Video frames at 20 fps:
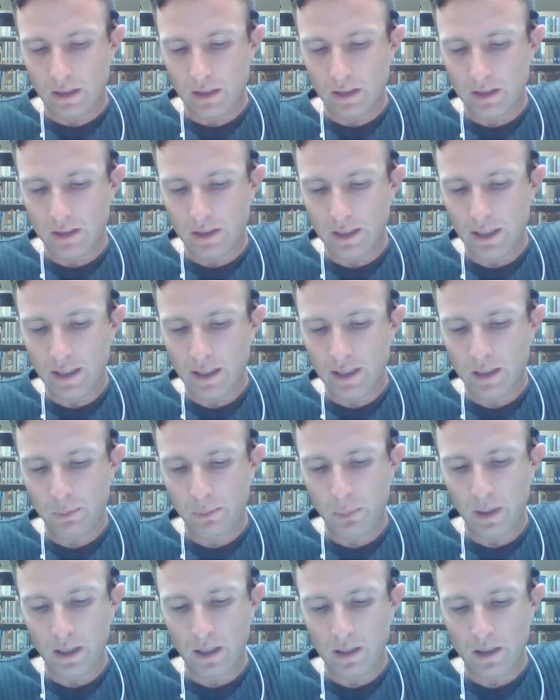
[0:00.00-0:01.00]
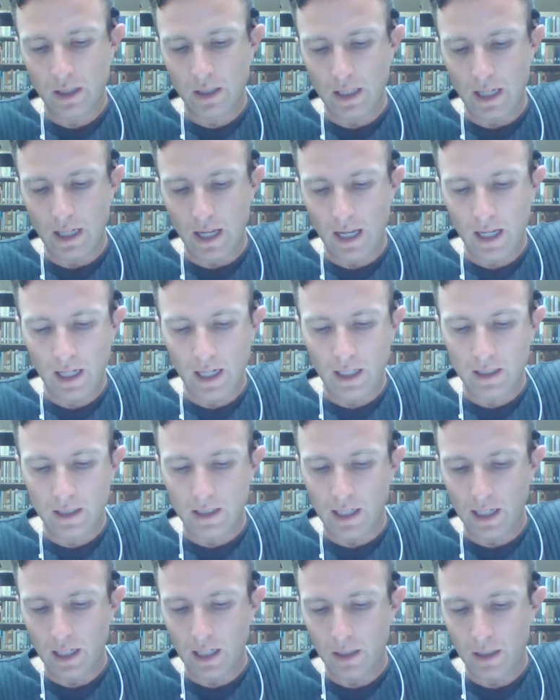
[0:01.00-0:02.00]
ZX ping to the A, and
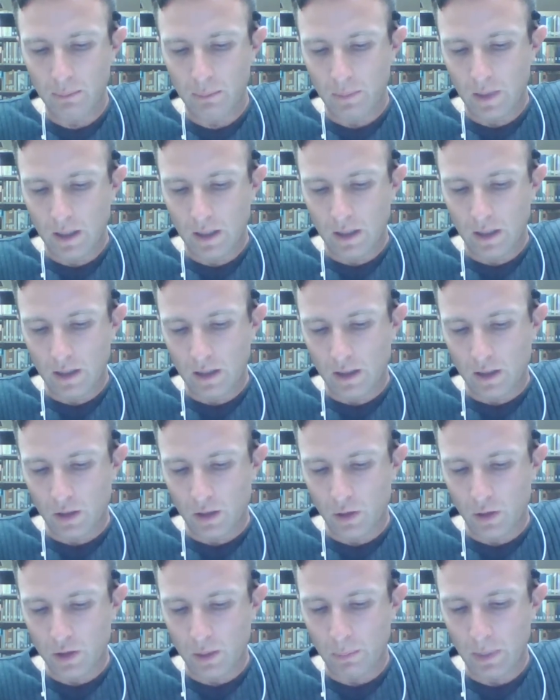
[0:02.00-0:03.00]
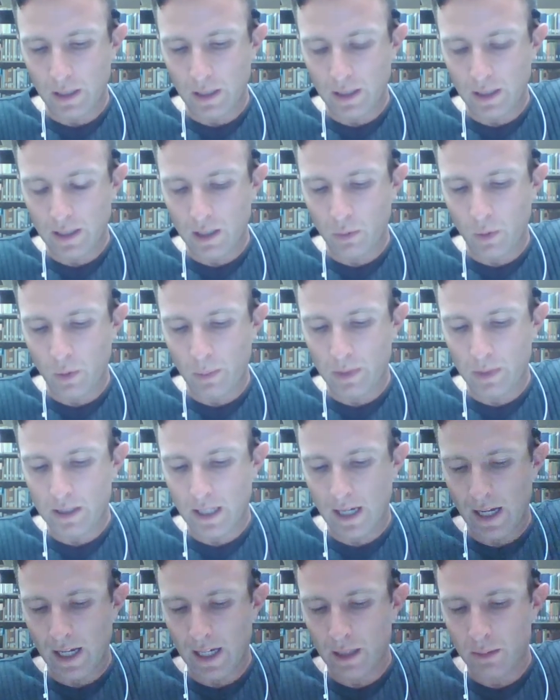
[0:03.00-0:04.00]
A goes a ping out one more
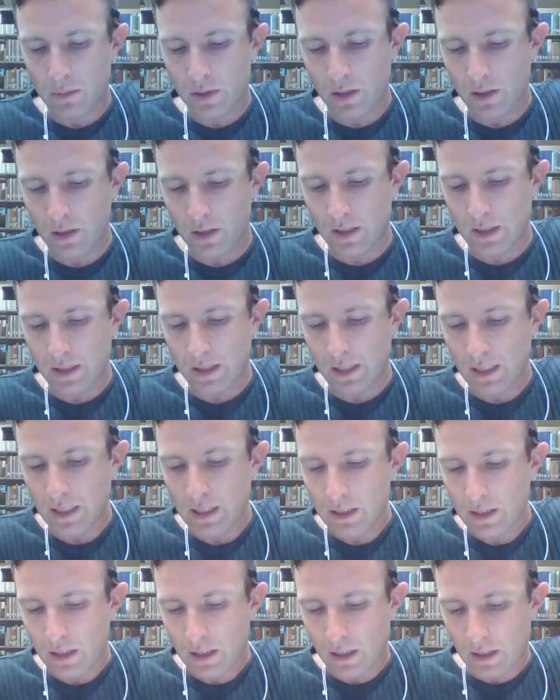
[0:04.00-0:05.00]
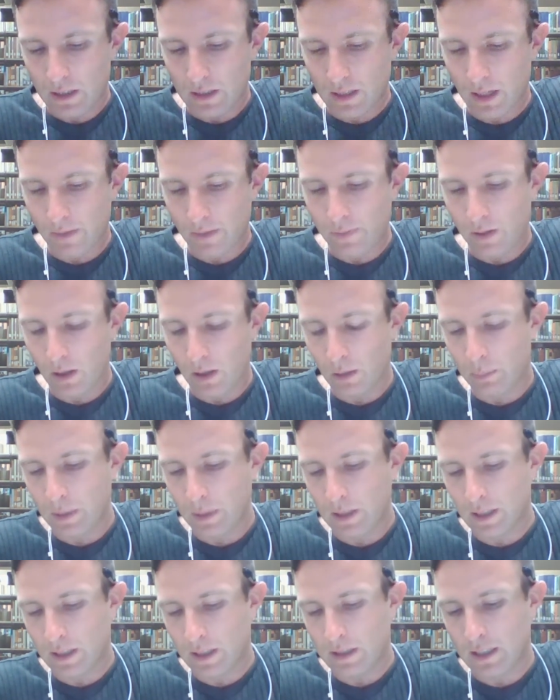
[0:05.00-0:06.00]
time to the C, now follow
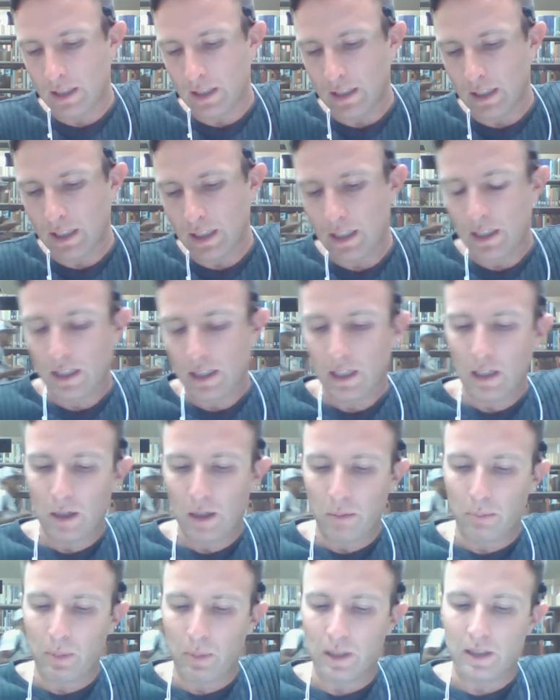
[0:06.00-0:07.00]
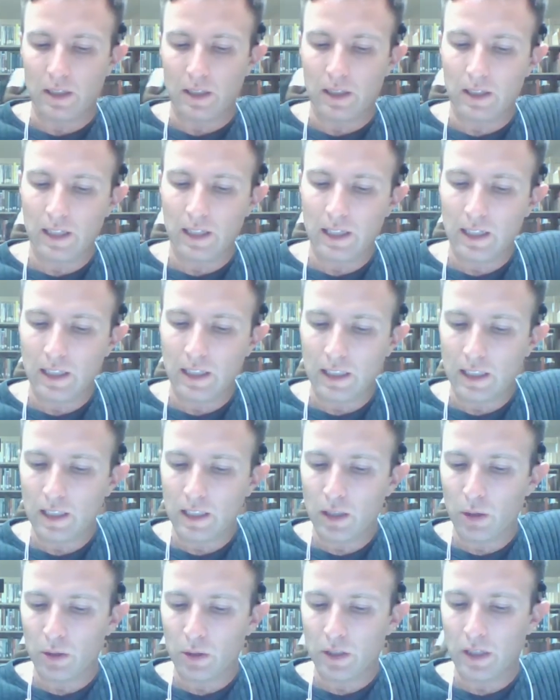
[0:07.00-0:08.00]
ping out to E, but then an E
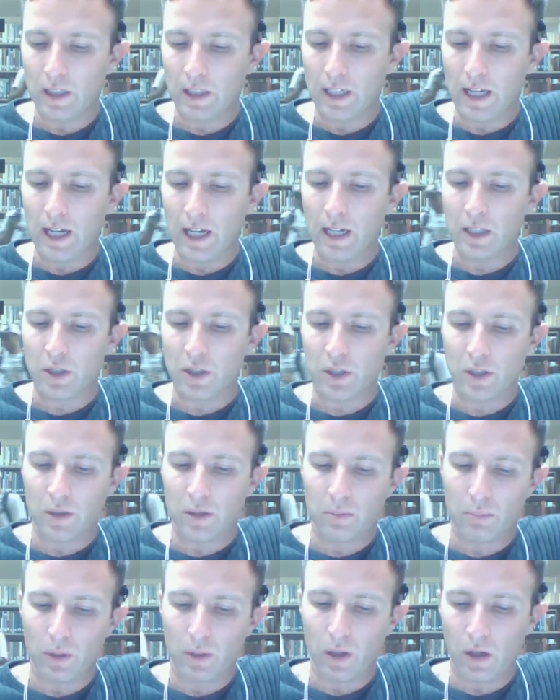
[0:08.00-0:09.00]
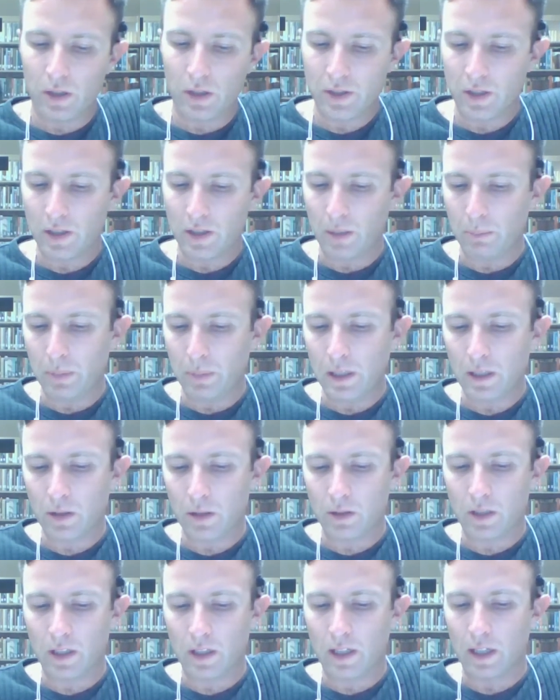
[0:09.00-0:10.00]
go to the H, but also the B
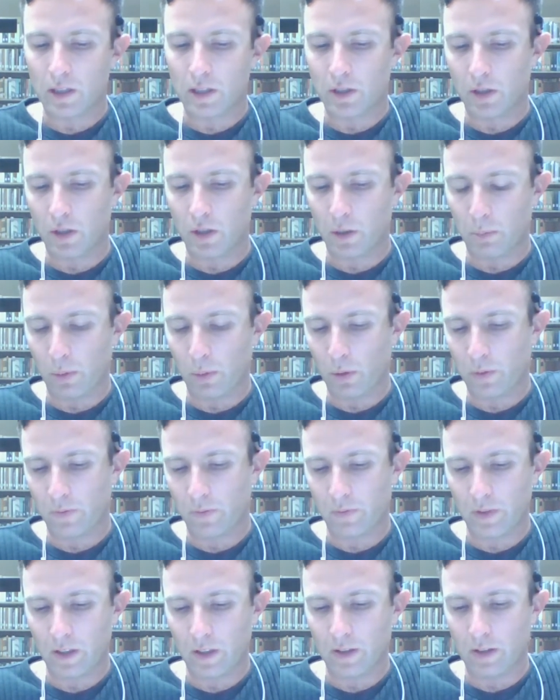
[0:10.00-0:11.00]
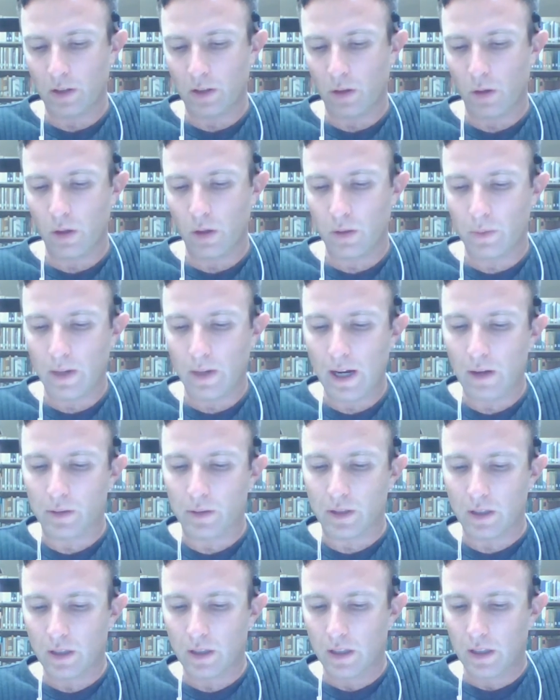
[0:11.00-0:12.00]
go to the H, so they both figure their own
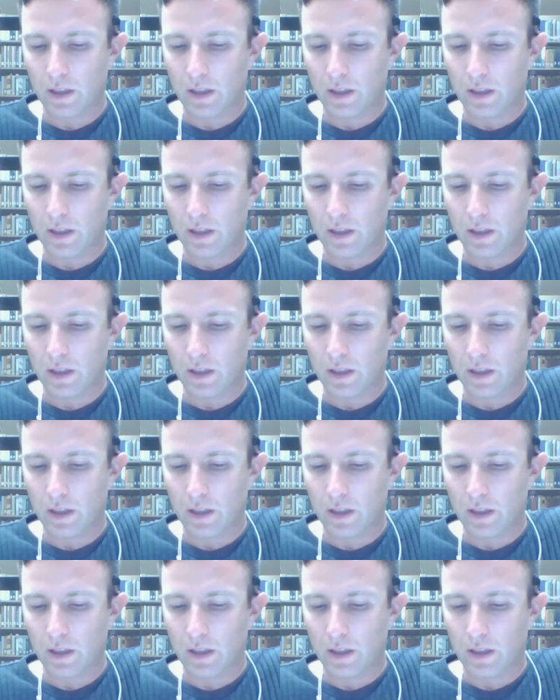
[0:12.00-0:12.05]
route.